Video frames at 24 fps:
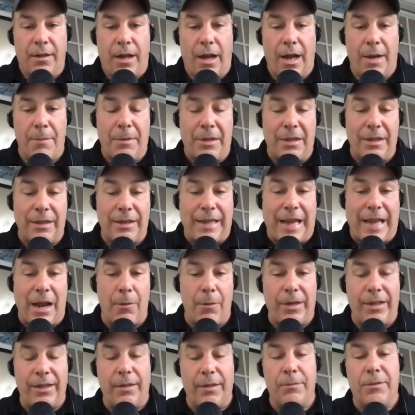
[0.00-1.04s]
I'm
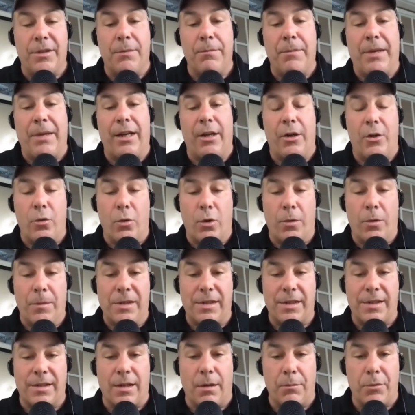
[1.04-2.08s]
allowing them to make
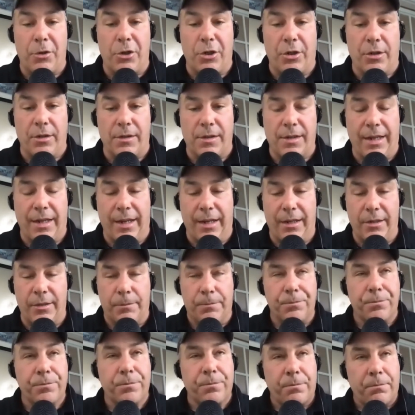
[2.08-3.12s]
enormous assumptions. And
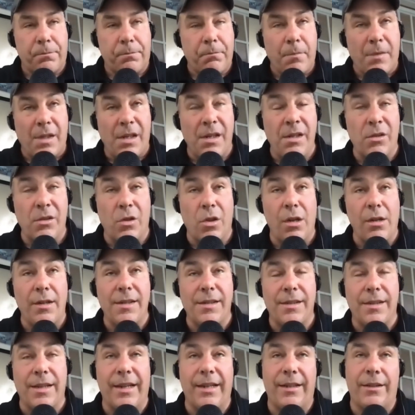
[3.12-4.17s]
as long
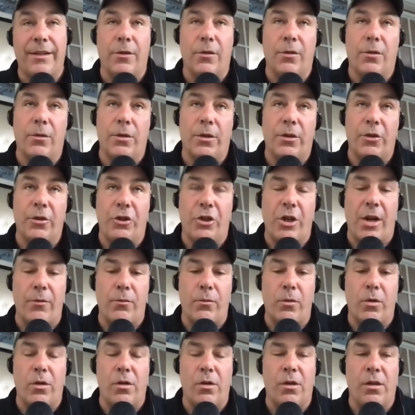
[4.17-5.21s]
as like the
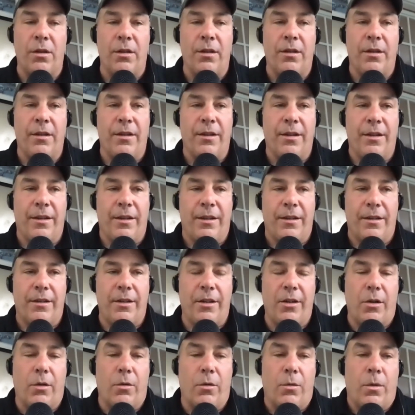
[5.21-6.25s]
general
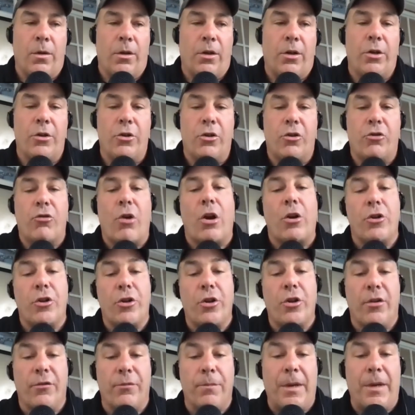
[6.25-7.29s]

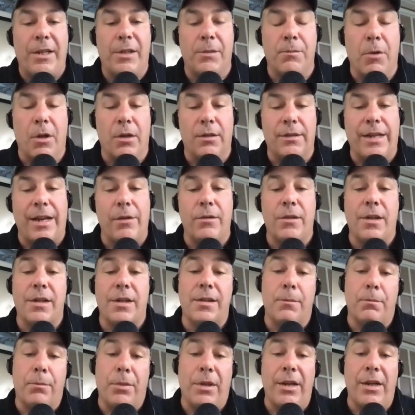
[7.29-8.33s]
construction of my small town
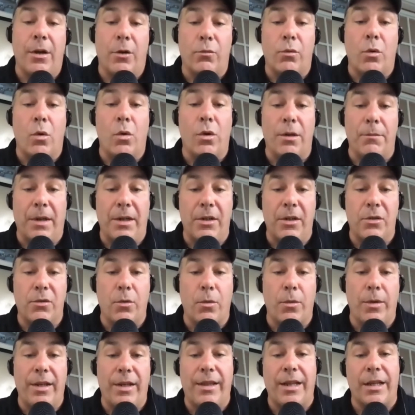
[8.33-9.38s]
doesn't play a role in my
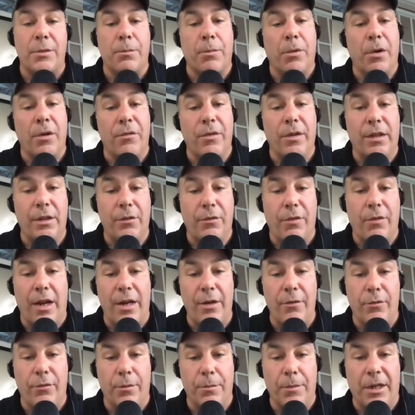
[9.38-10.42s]
story, that's perfectly
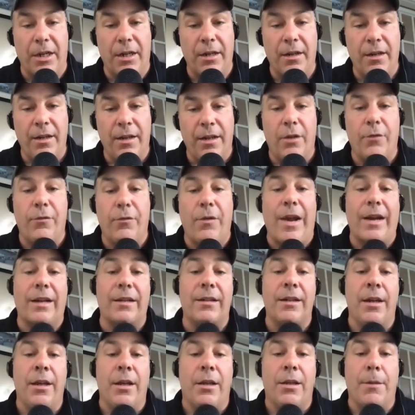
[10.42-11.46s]
fine for me. In
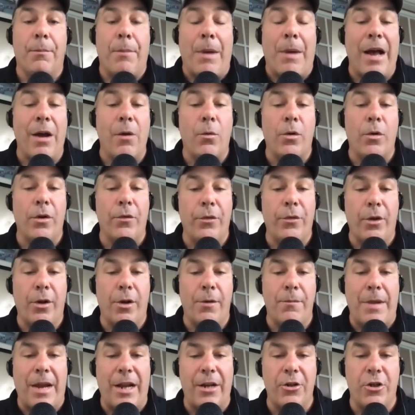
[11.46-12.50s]
fact, the power of their
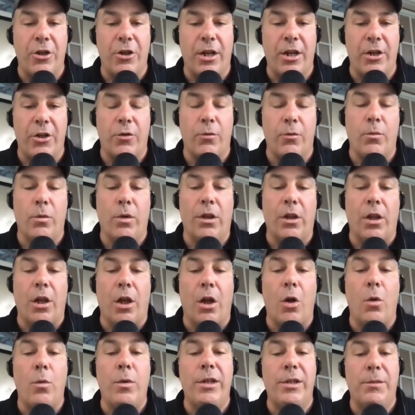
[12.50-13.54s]
imagination will
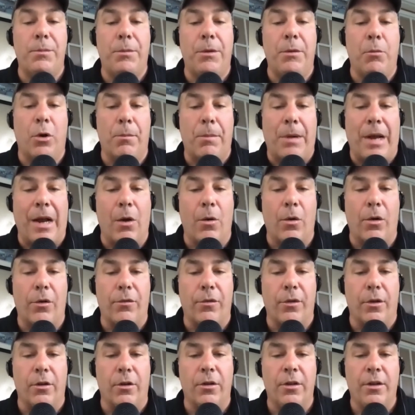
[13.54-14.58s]
always be more
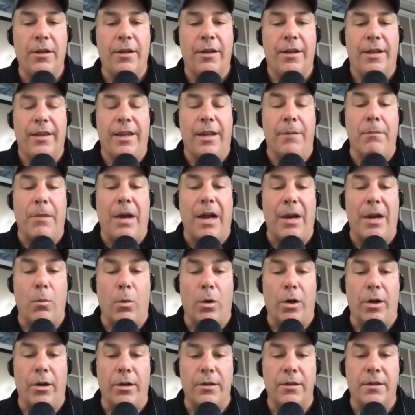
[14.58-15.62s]
powerful than my
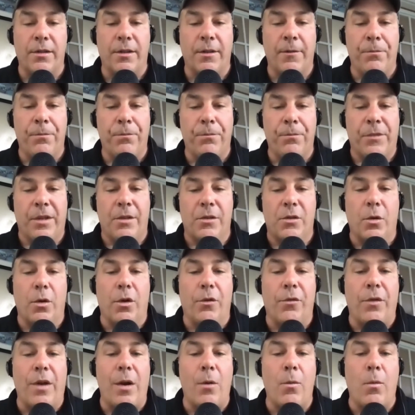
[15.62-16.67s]
words. So
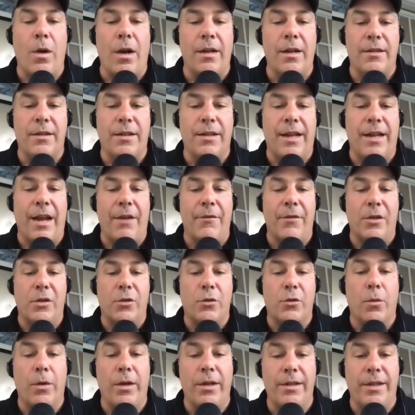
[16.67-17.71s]
if I want to have a
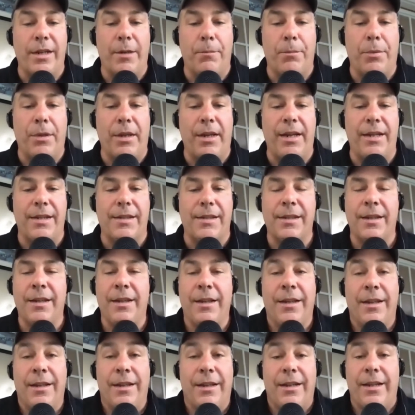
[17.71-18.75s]
story take place
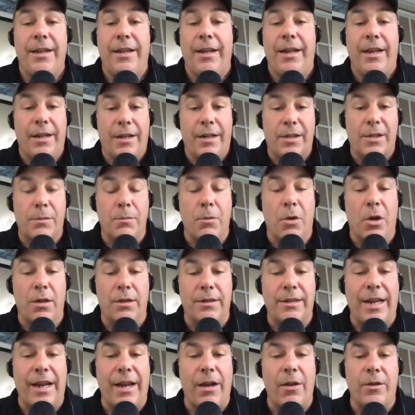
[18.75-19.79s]
in a small
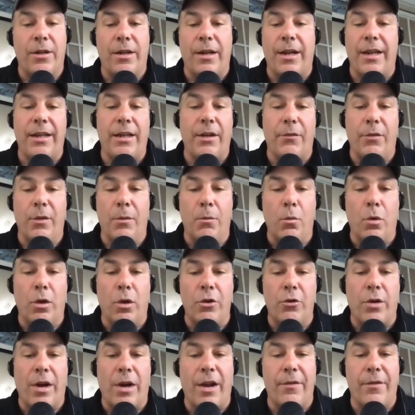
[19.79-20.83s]
town and I give them one
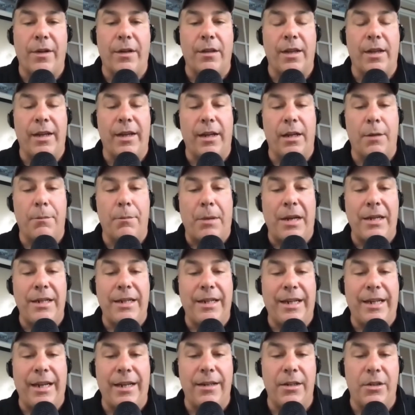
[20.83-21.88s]
traffic light and a penny
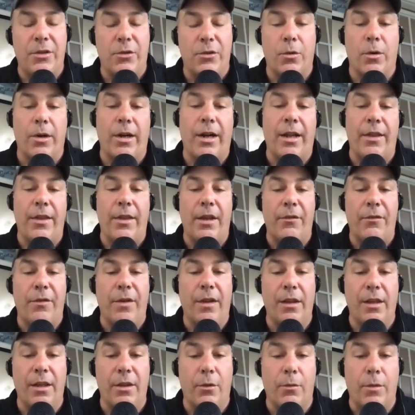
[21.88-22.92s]
candy store and they
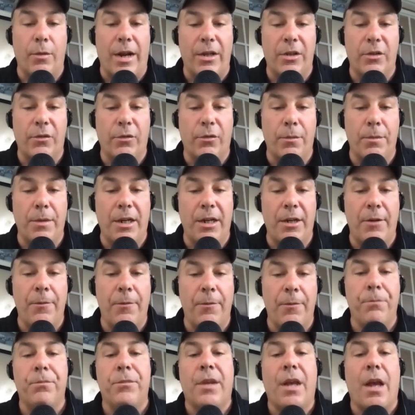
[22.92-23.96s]
fill in the rest for me,
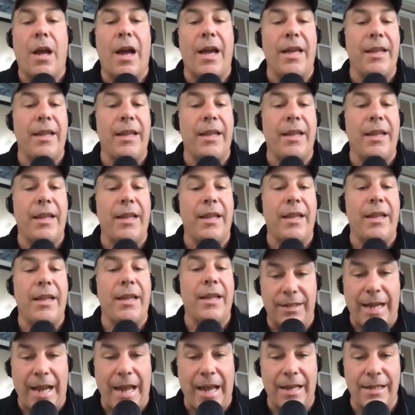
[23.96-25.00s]
I think that's
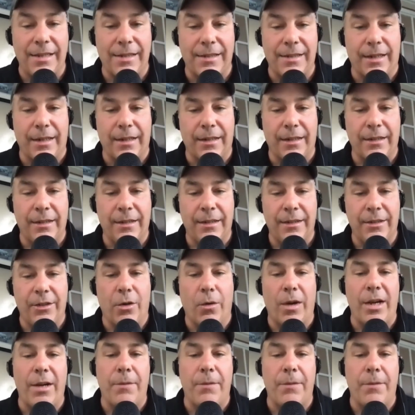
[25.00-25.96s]
fantastic. I am